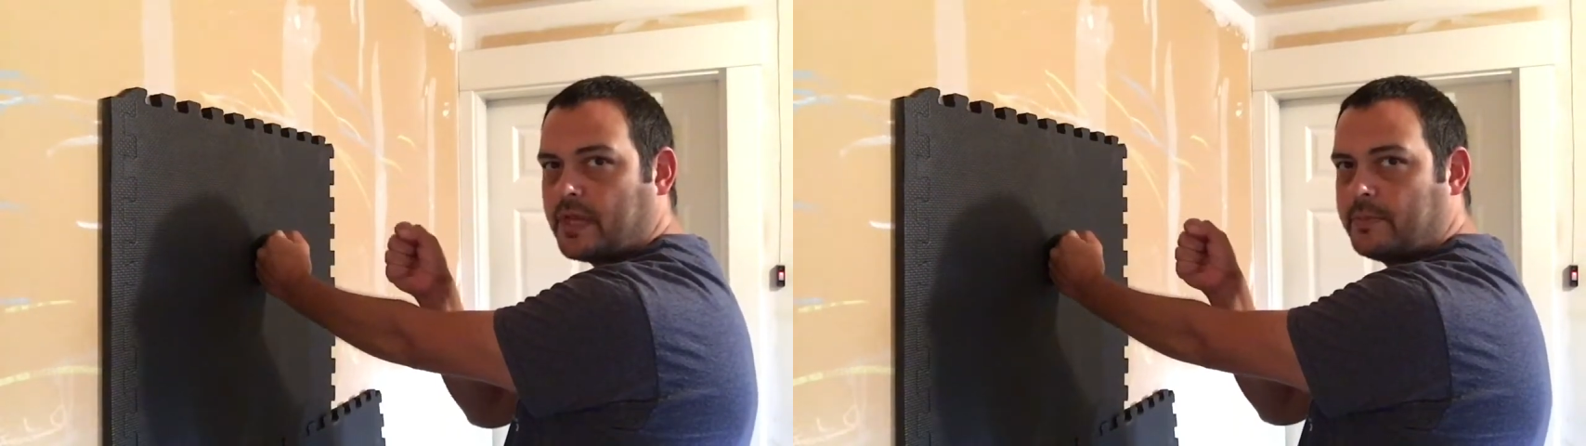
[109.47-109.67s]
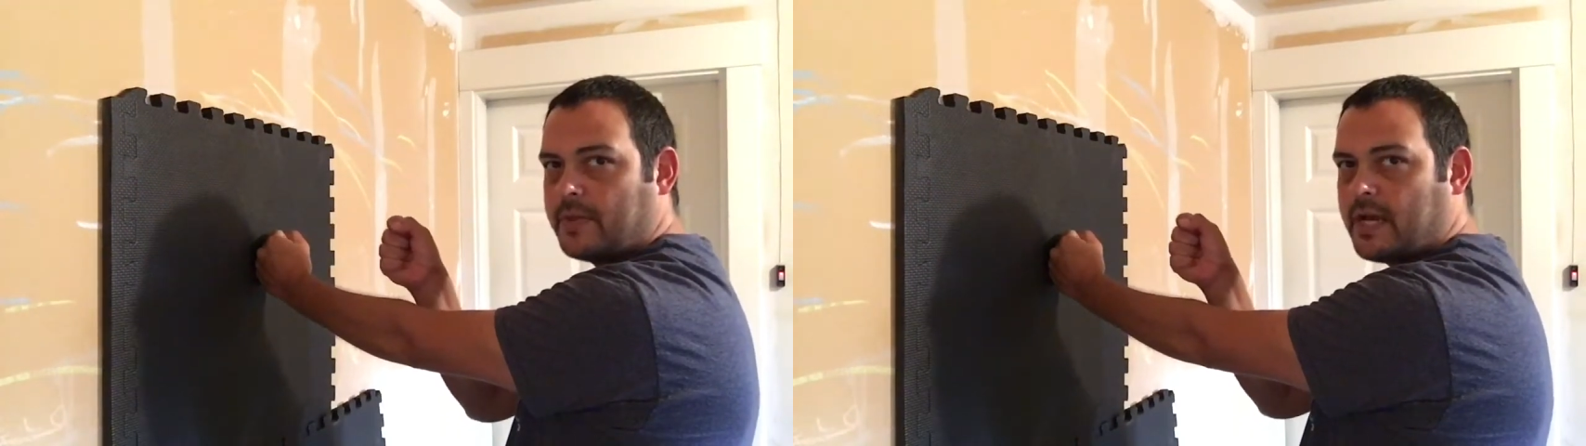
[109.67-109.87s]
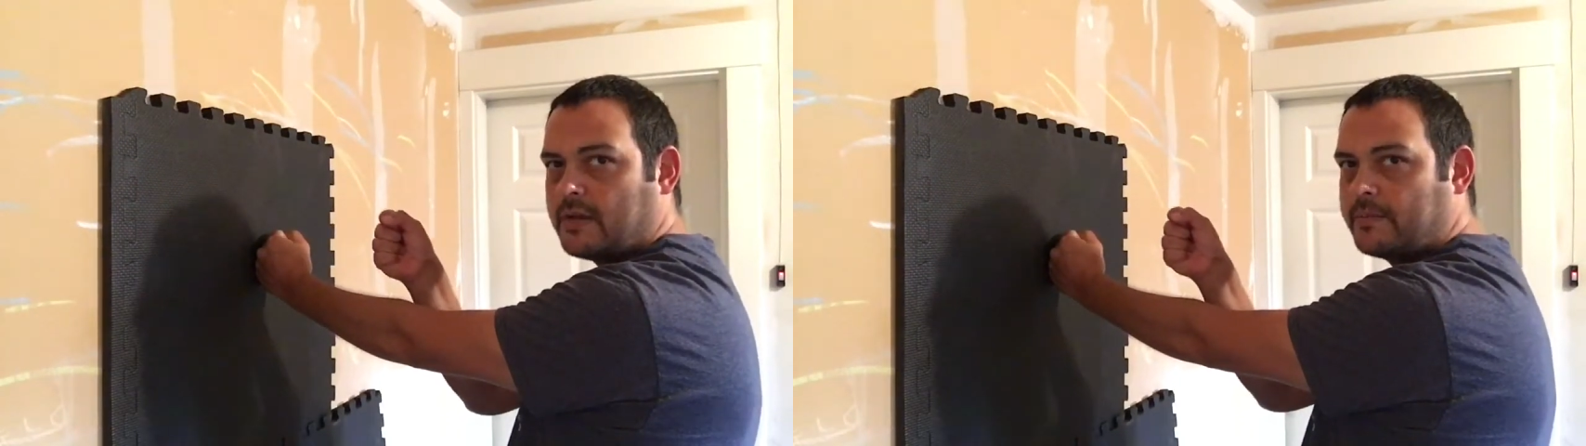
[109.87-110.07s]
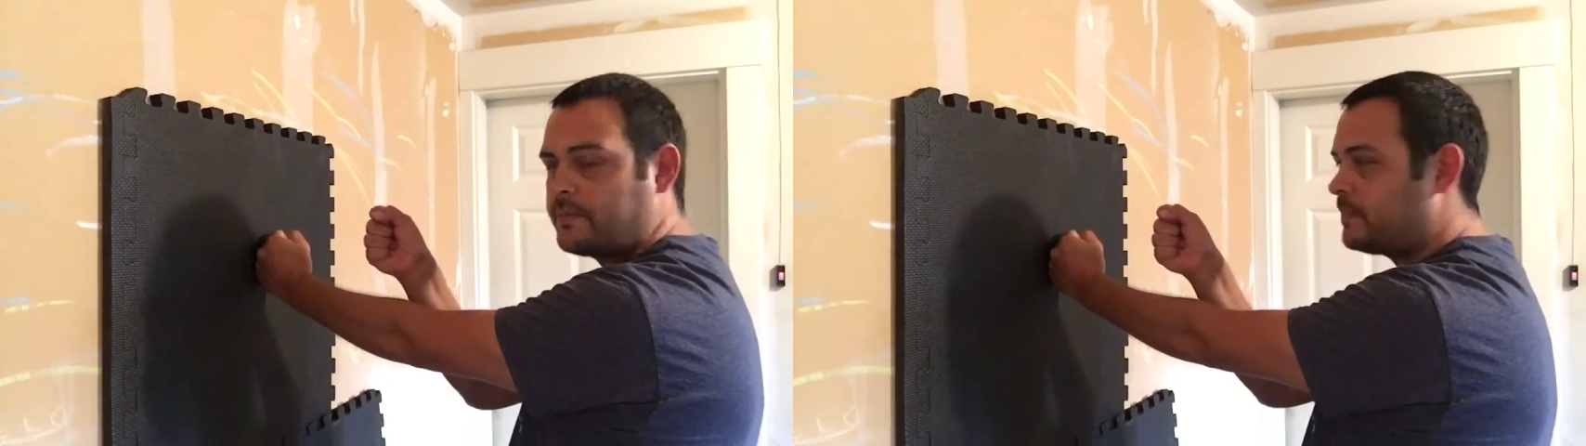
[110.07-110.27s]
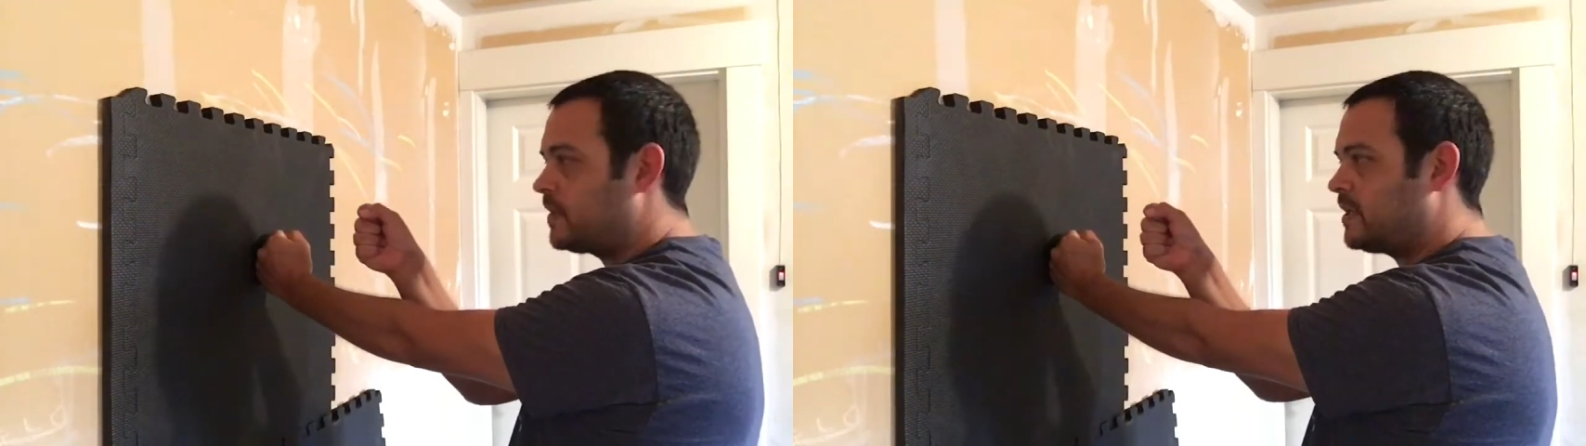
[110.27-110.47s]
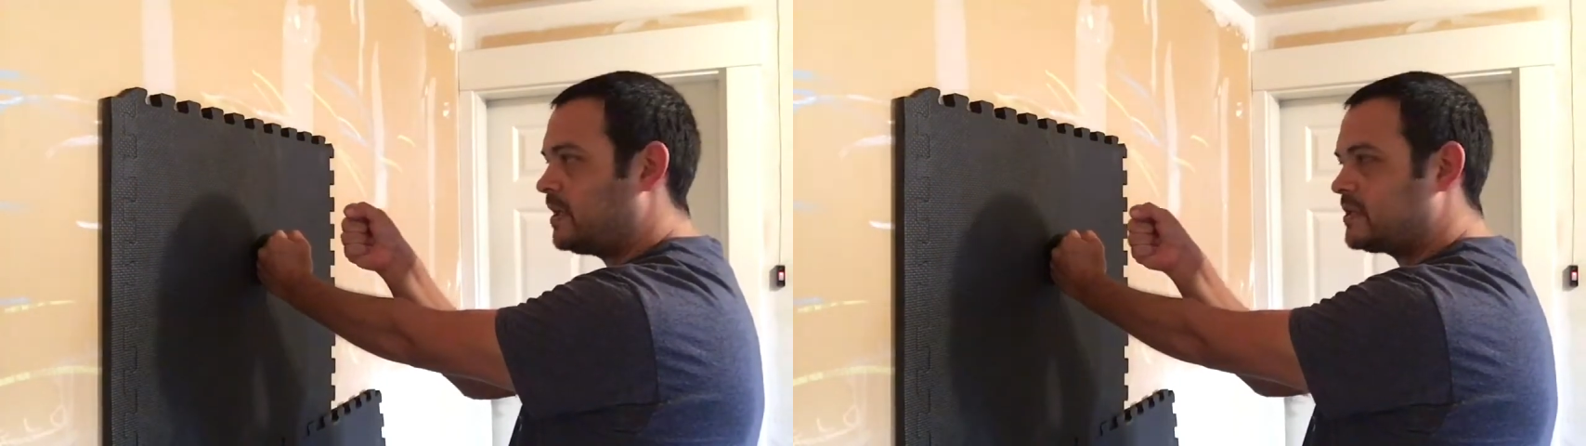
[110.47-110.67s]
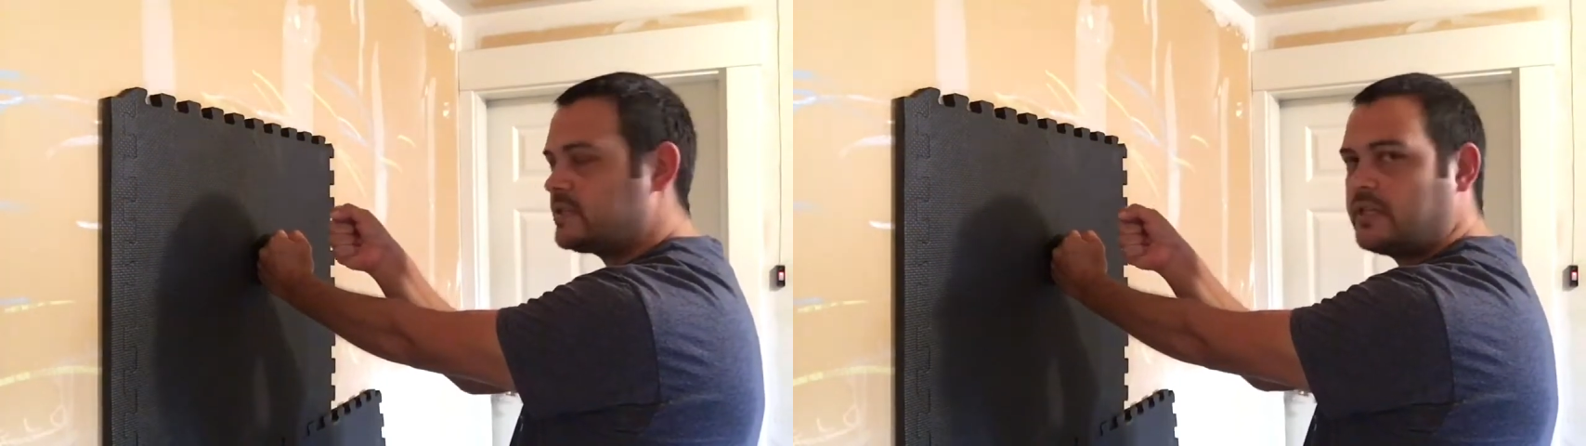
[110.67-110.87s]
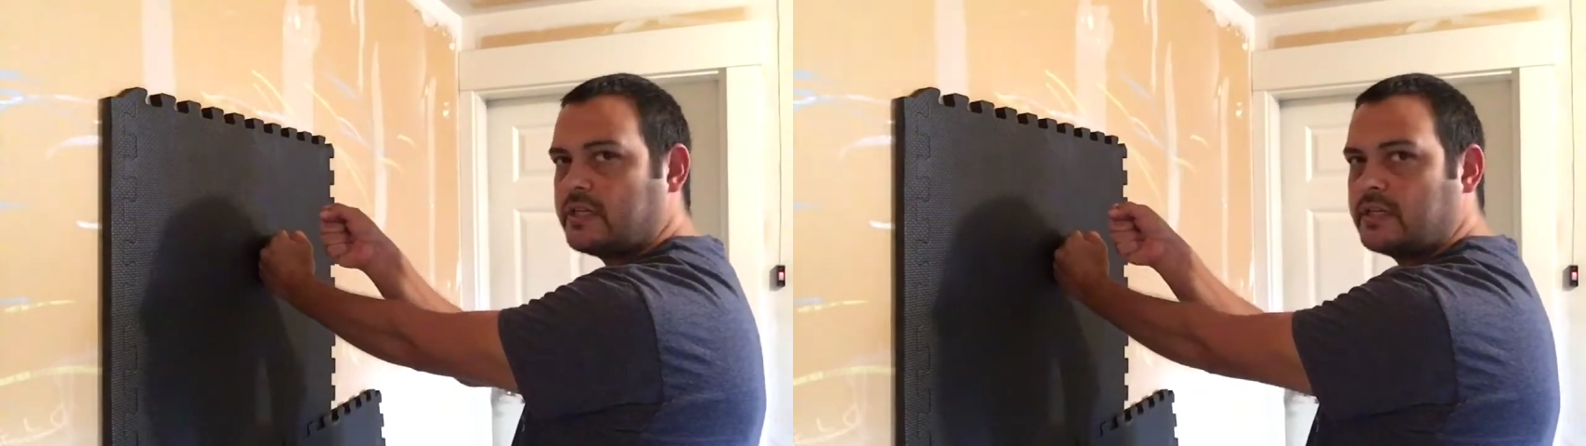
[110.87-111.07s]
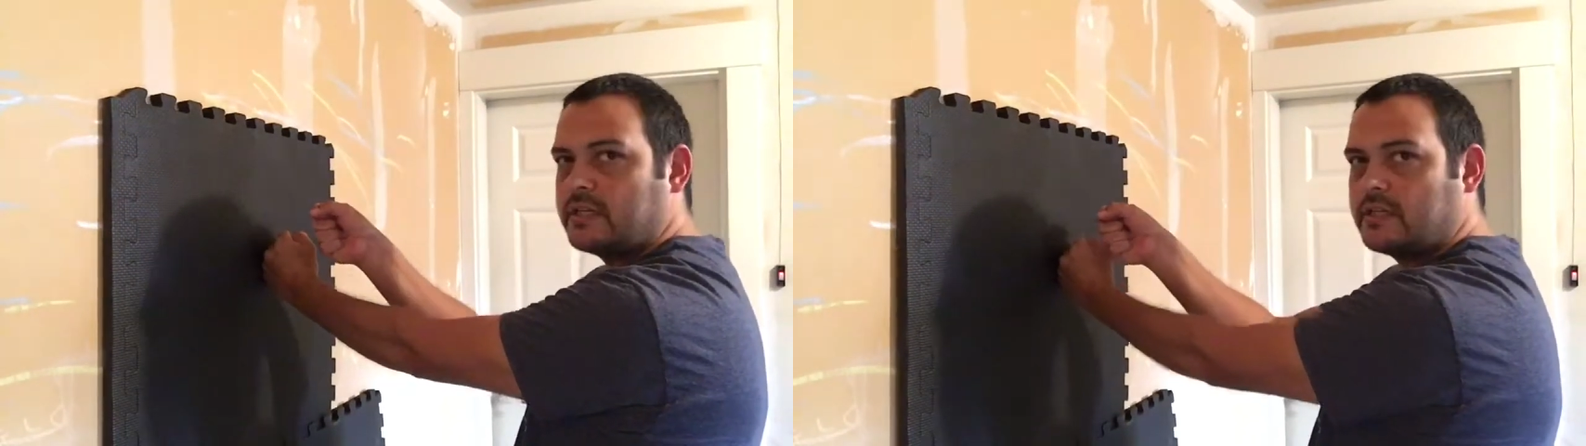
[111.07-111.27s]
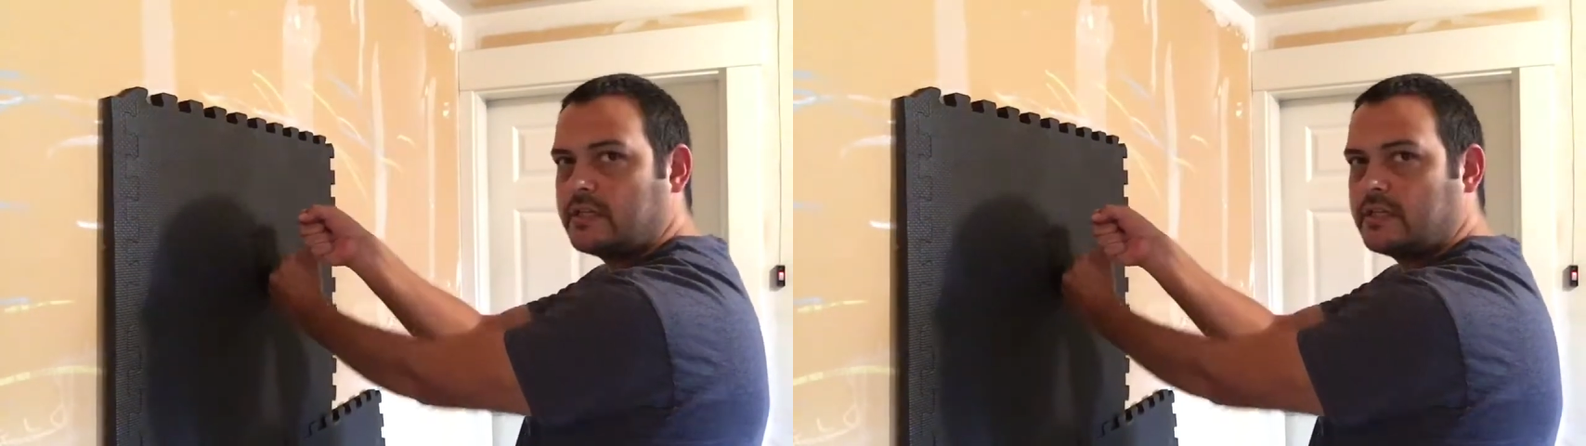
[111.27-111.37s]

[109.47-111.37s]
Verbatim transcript: I'm not connecting